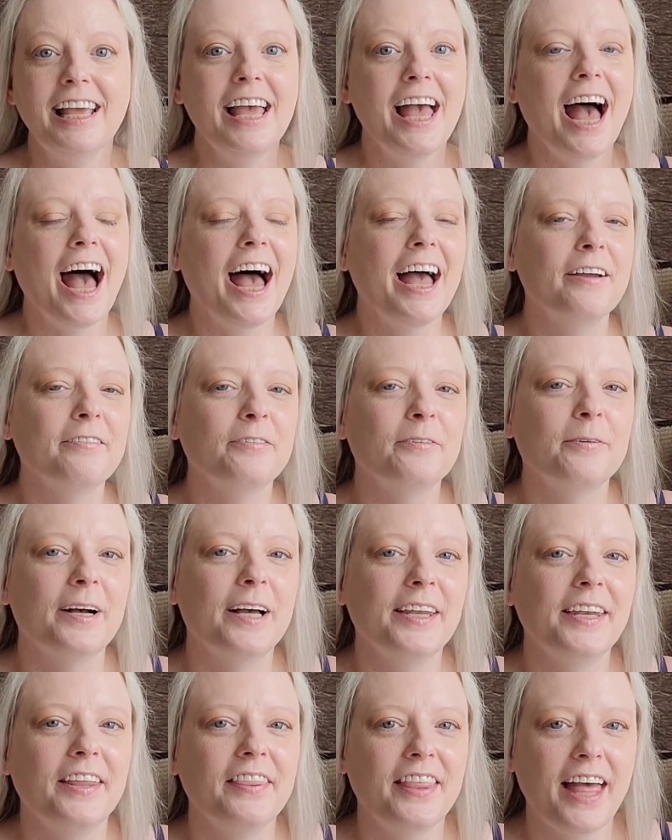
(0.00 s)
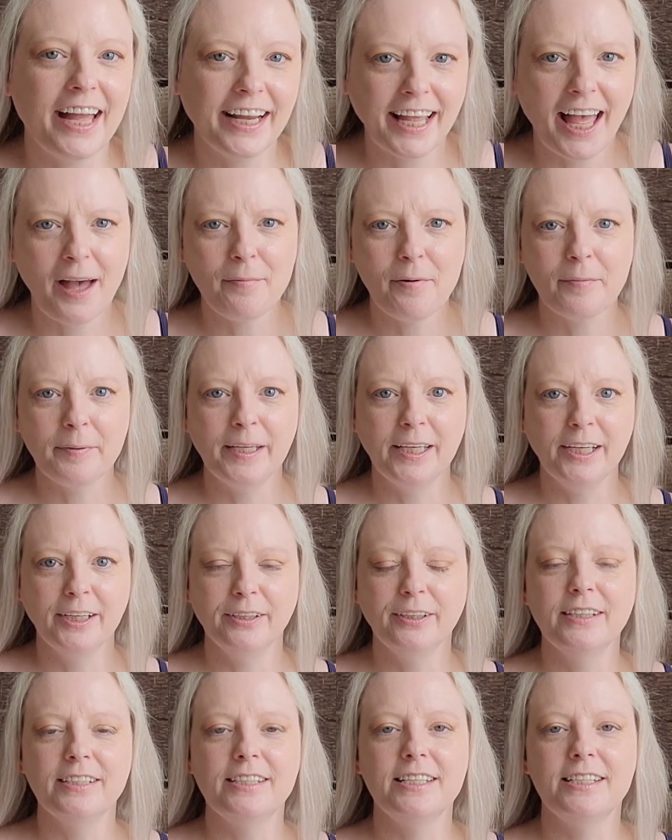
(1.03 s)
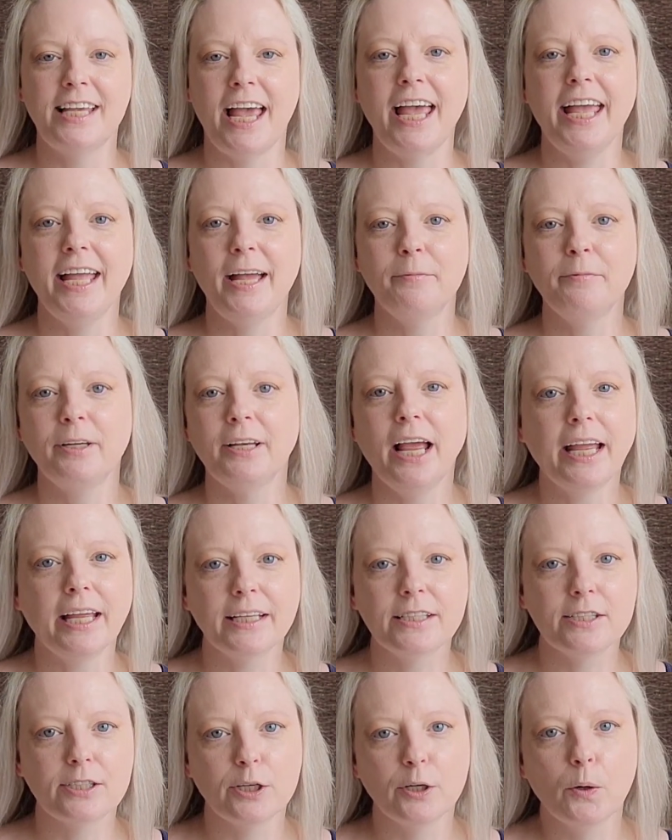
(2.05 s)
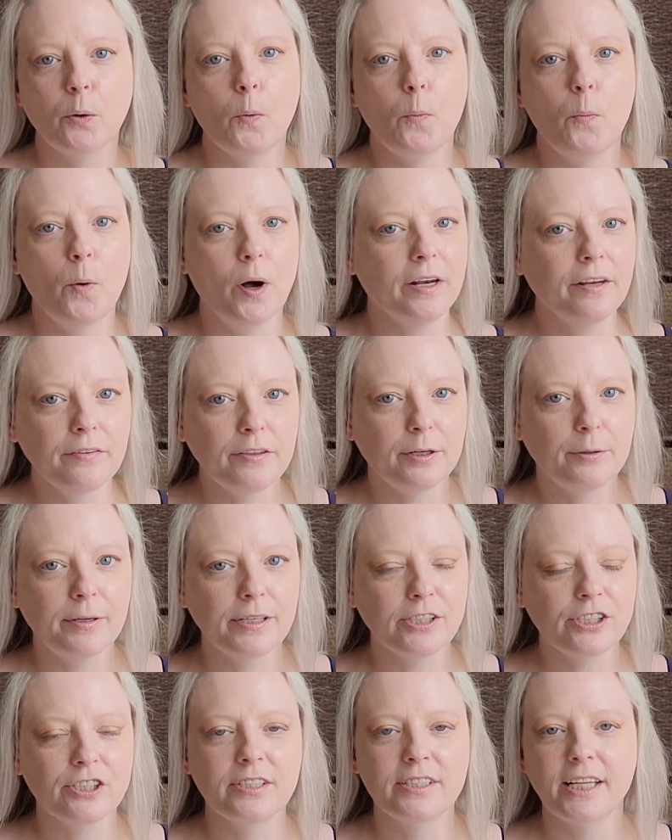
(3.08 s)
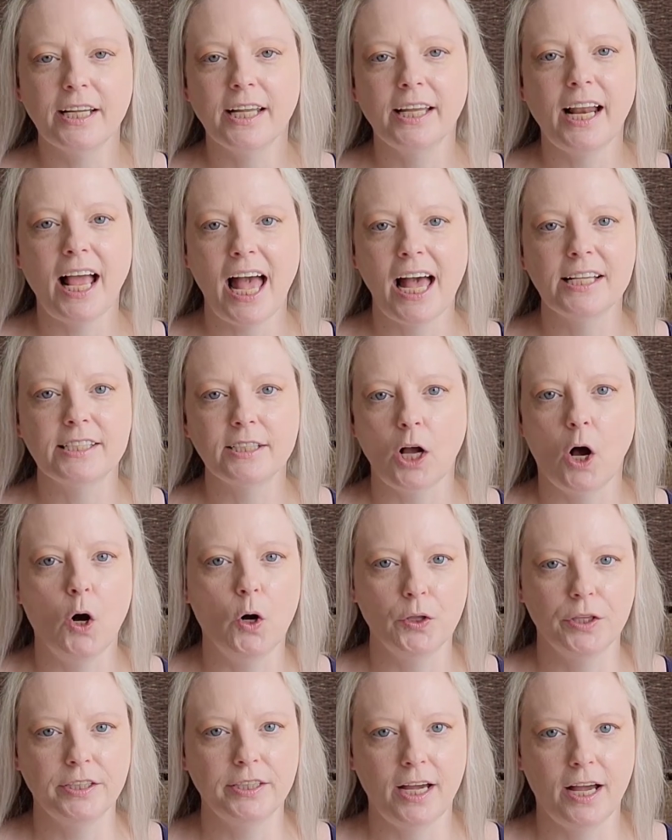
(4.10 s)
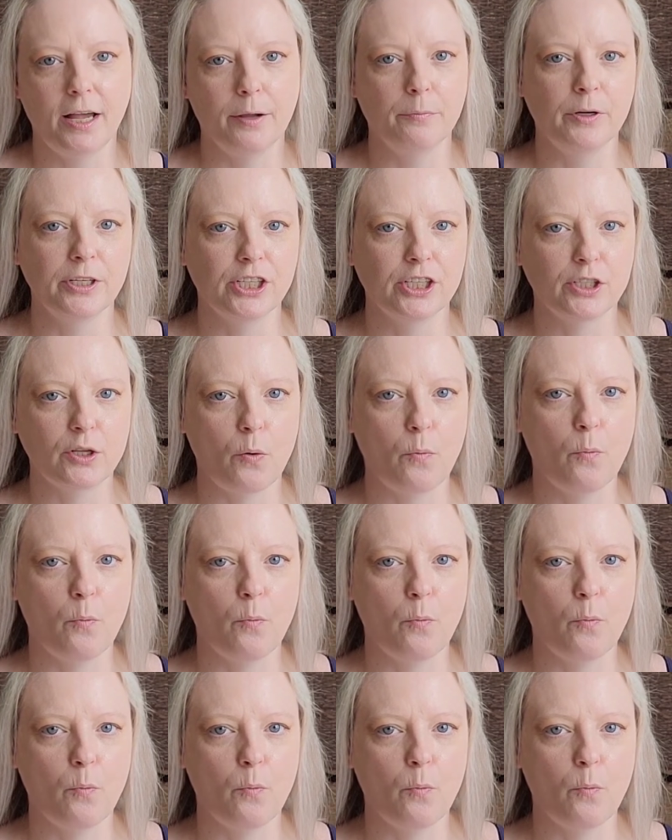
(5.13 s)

Hi everyone, That Cat Mommy here, and today I'm going to answer one of the questions I get asked all the time, which is,